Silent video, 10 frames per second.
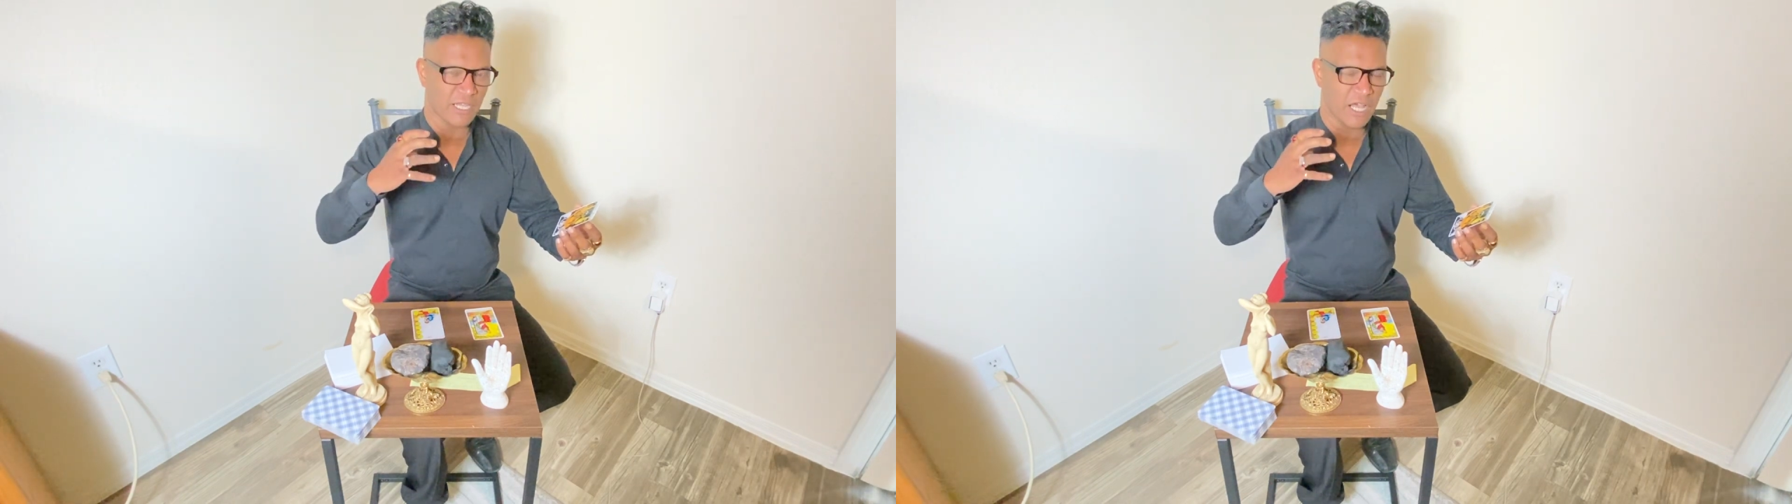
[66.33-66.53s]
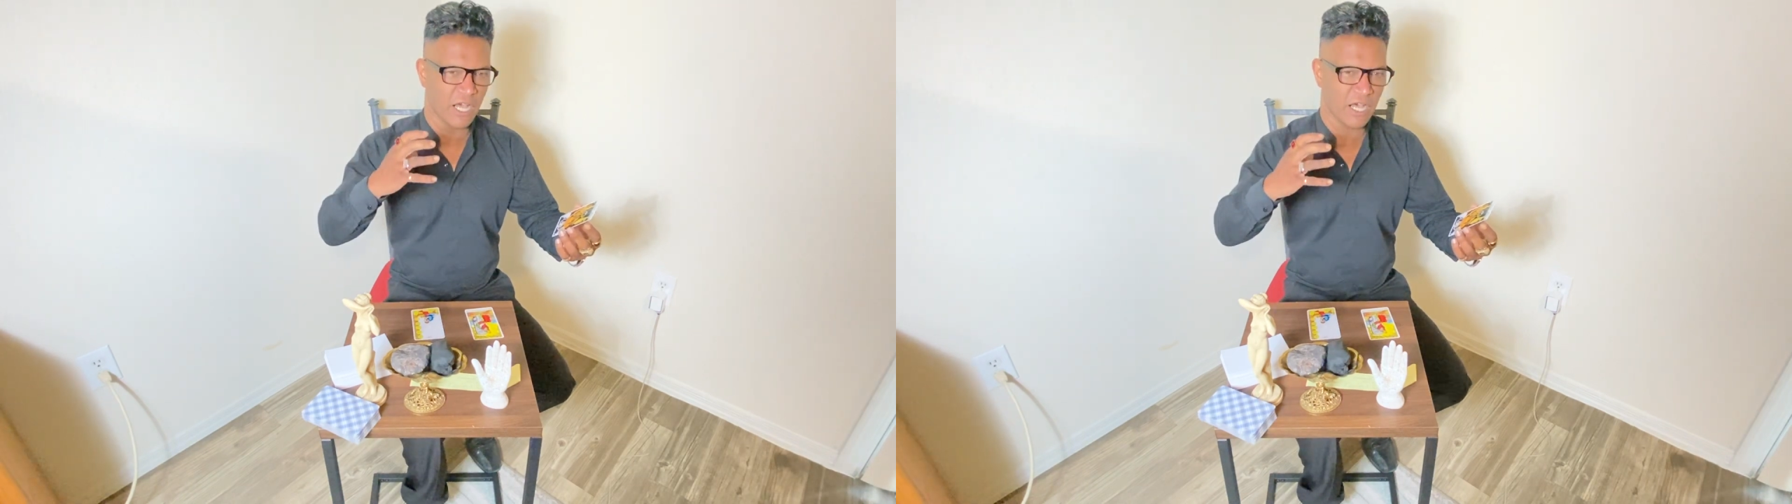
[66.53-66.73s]

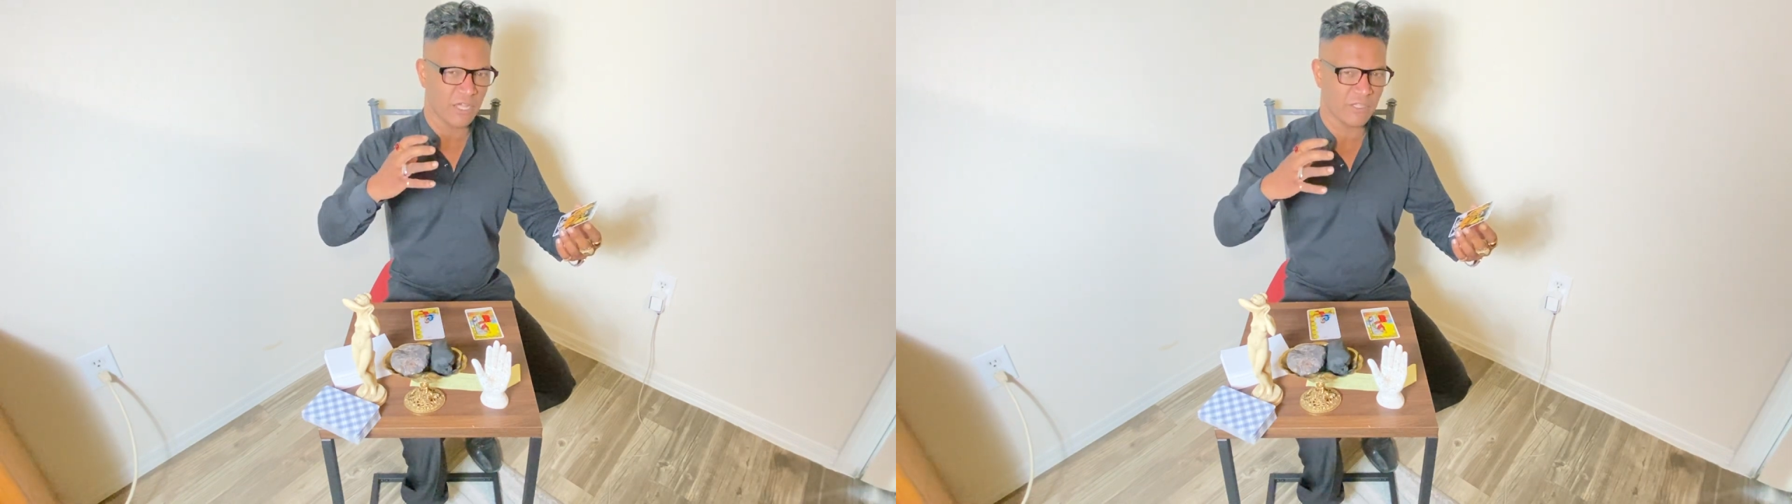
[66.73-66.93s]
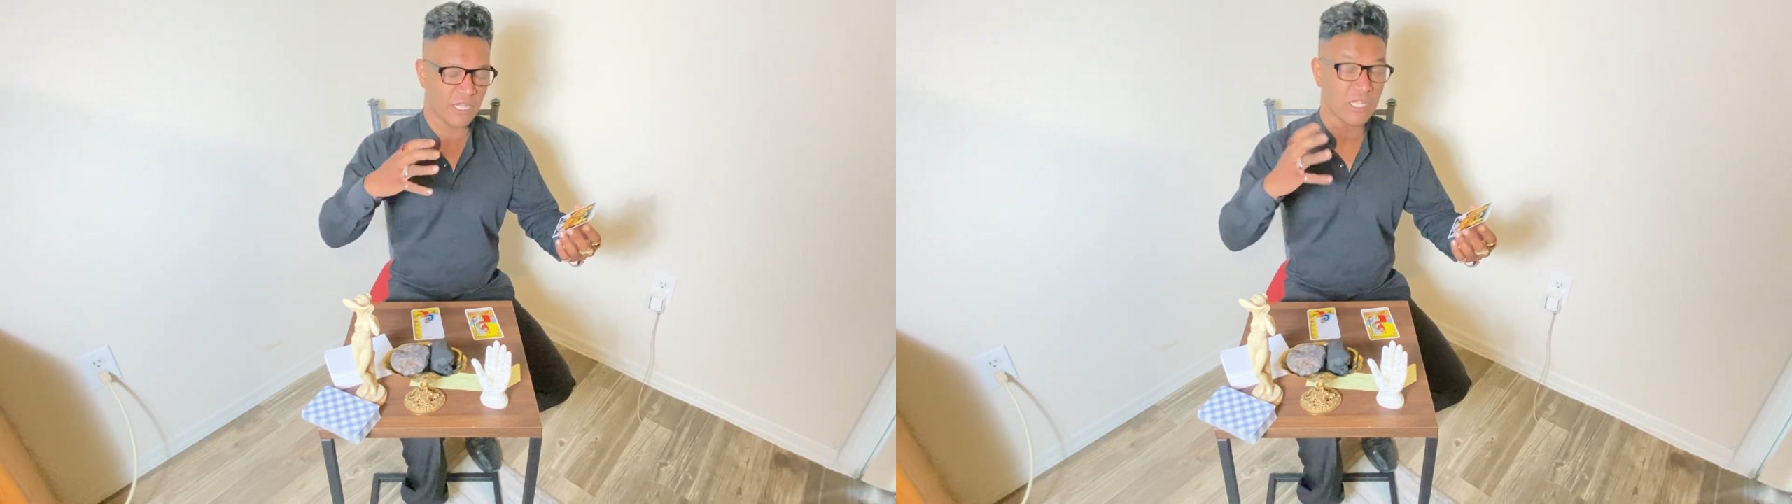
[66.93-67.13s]

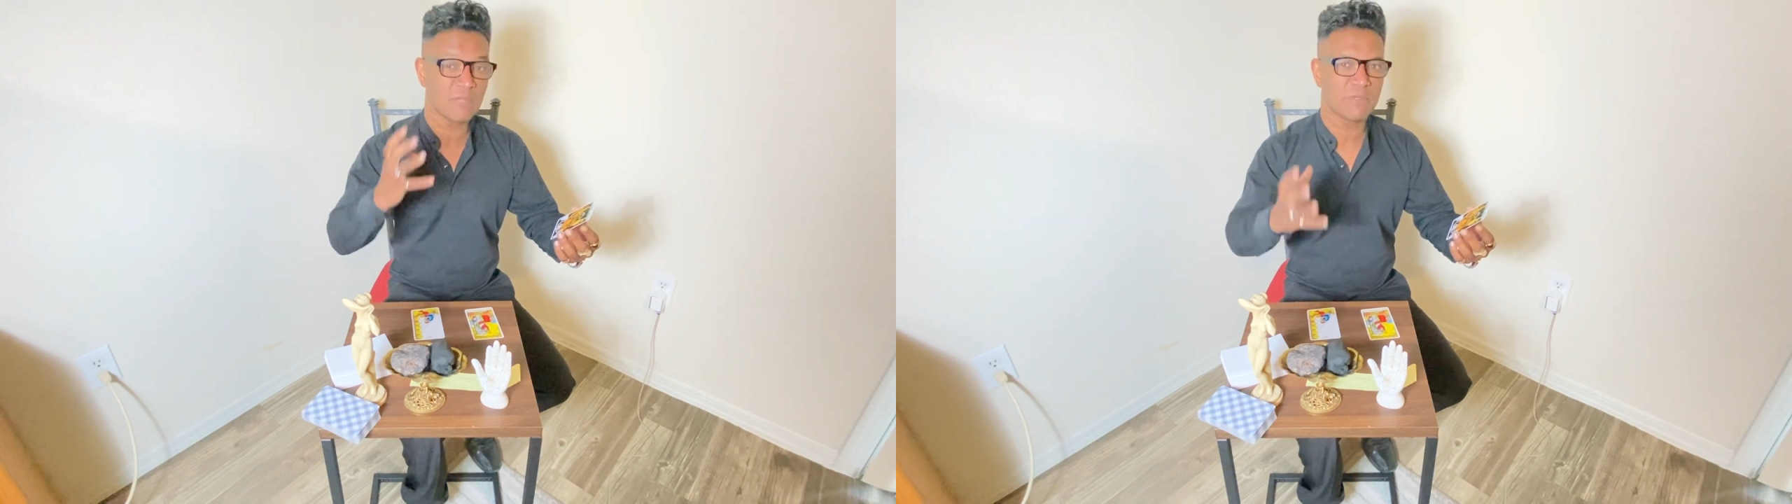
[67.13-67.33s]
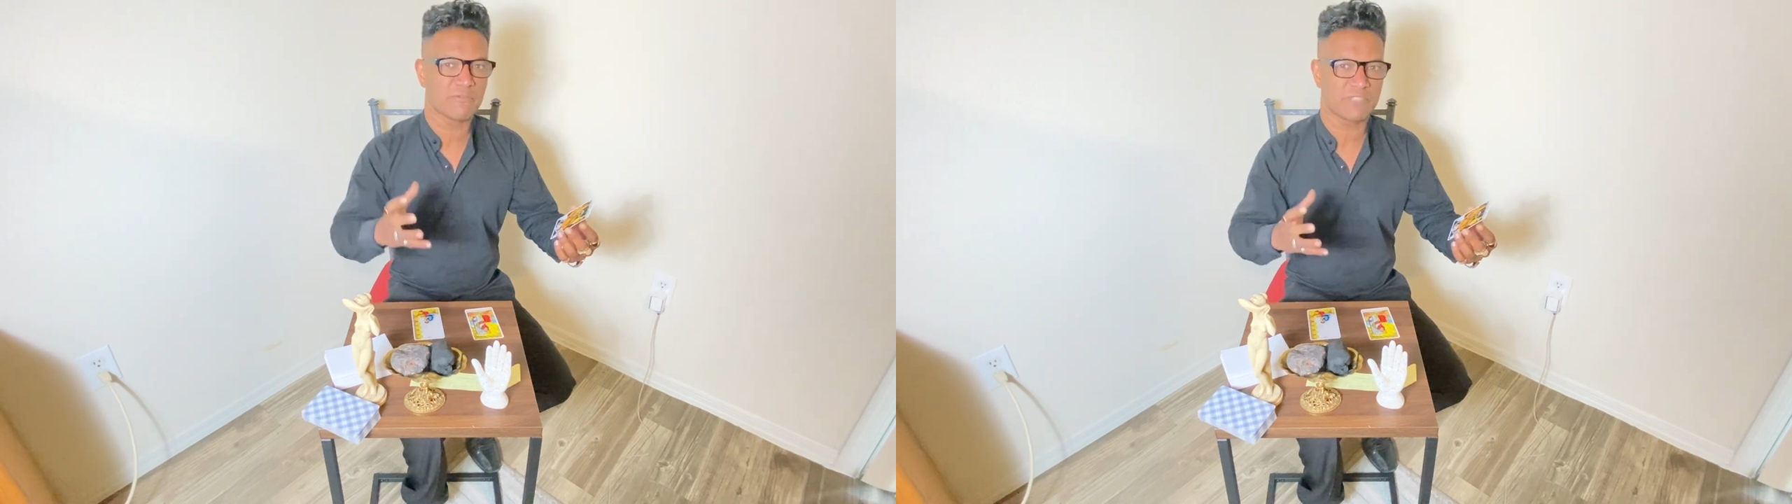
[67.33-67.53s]
a little
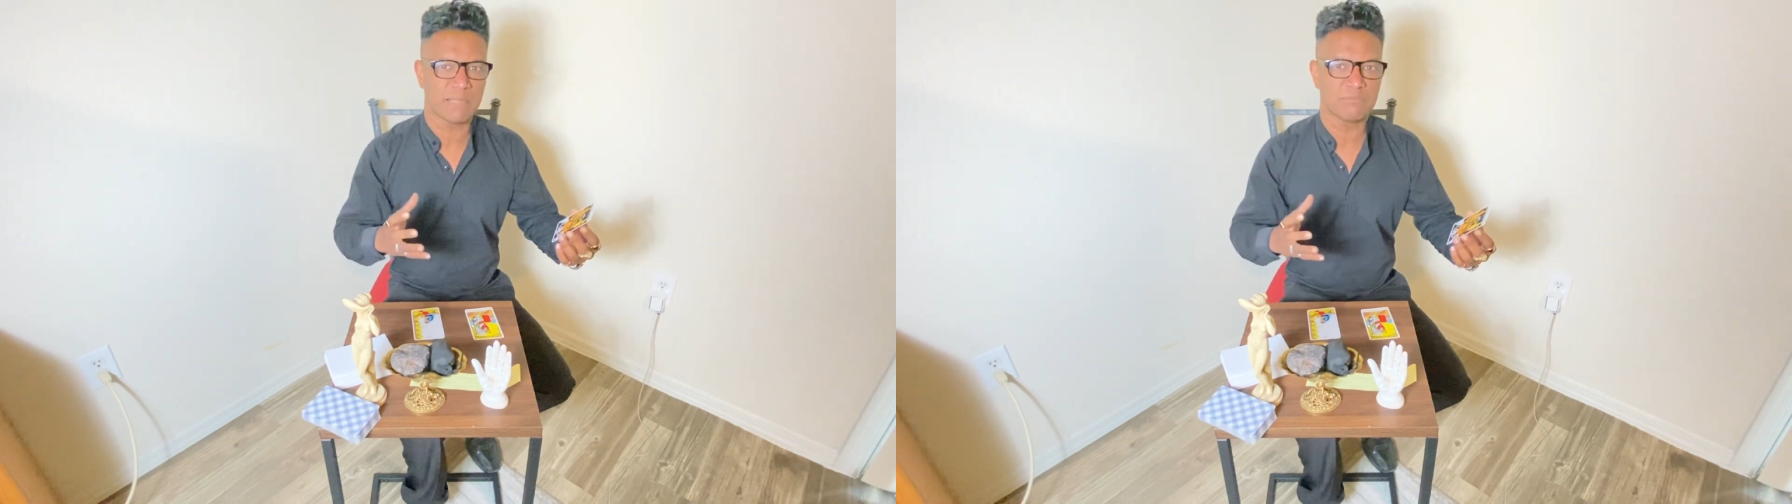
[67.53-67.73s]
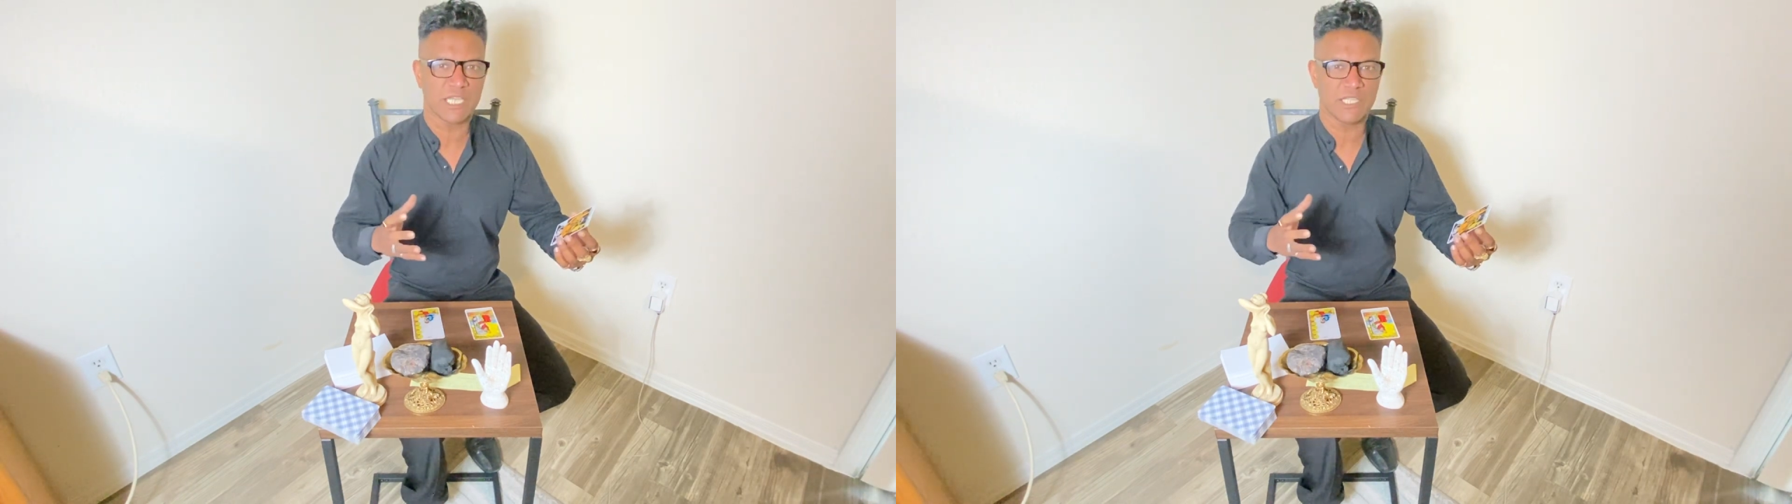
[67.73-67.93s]
bit of
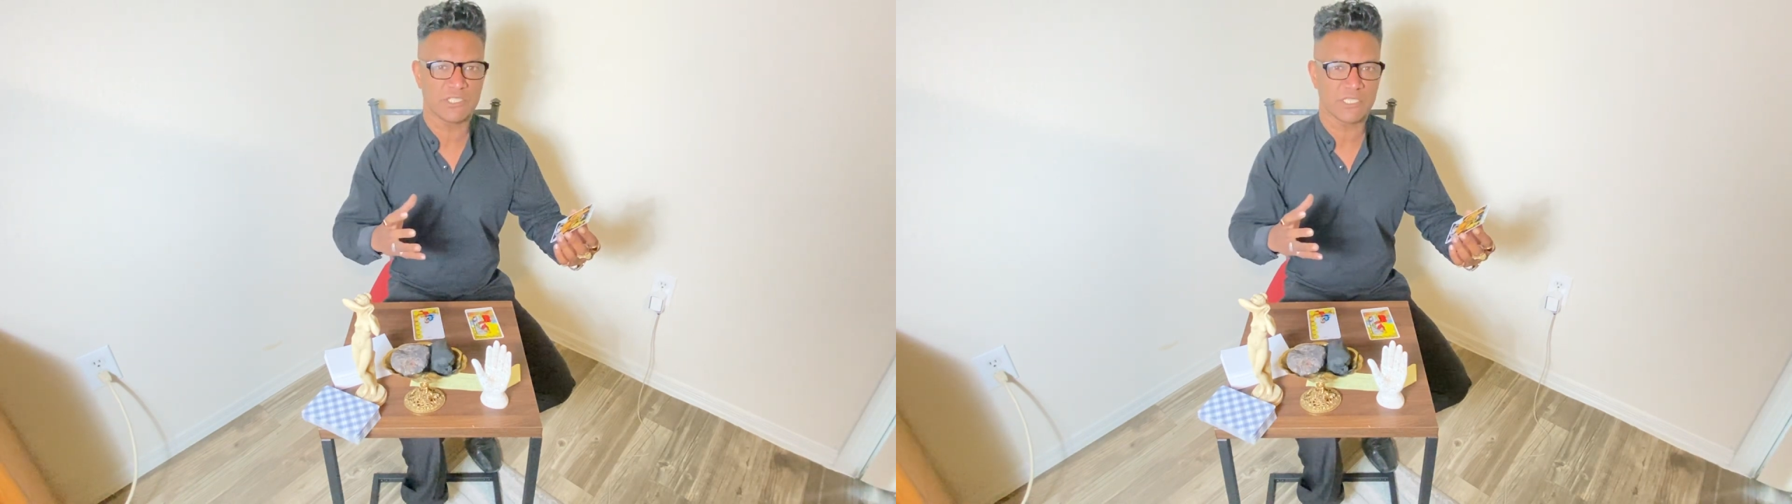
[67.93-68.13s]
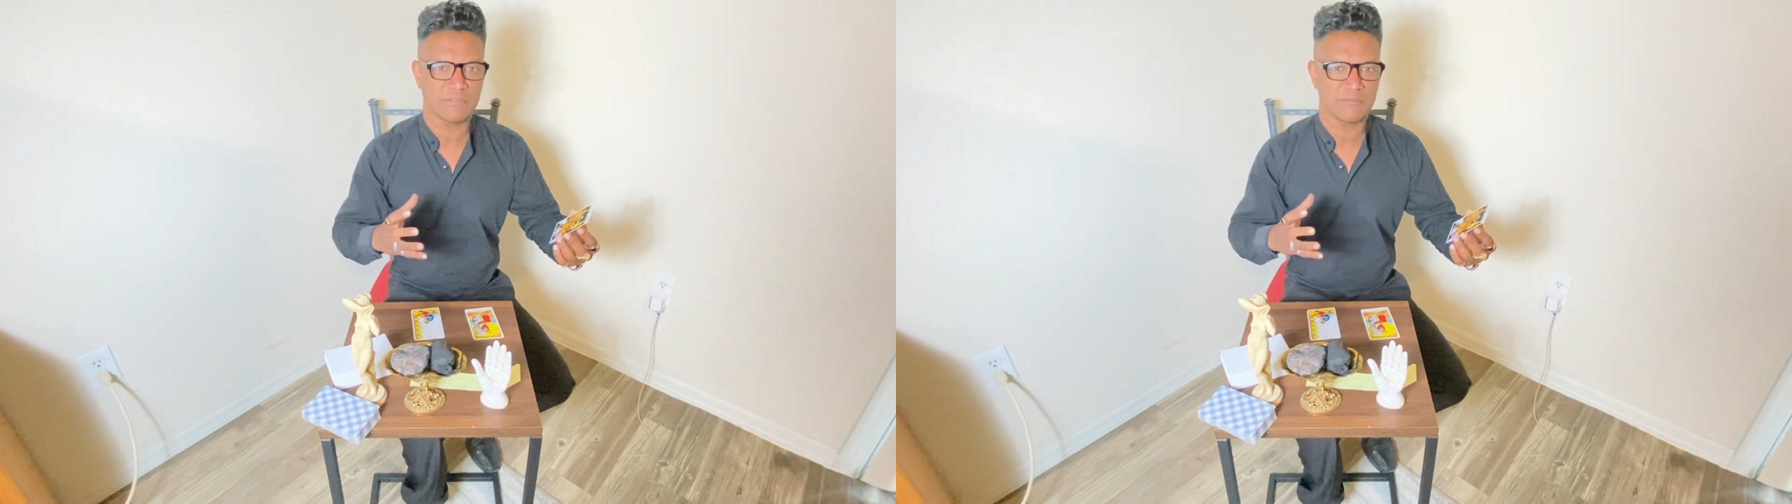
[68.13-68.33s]

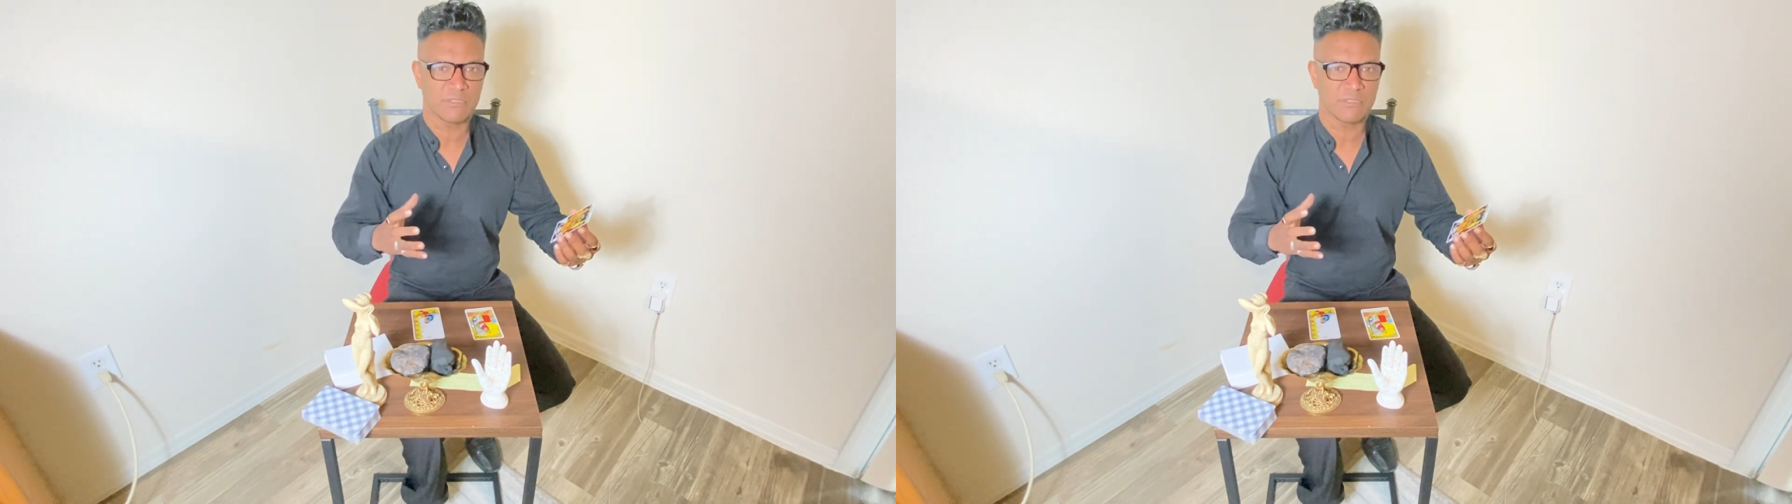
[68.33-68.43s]
temptation